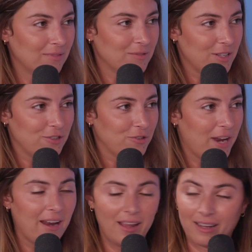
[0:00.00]
It was
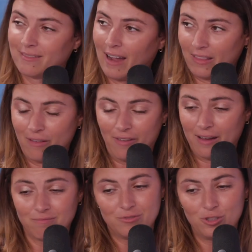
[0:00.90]
entertaining. I love,
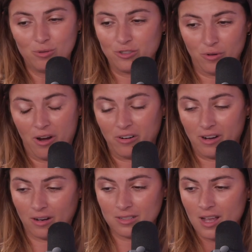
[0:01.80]
I do enjoy Hard
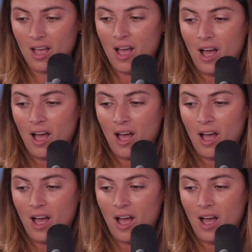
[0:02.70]
Knocks.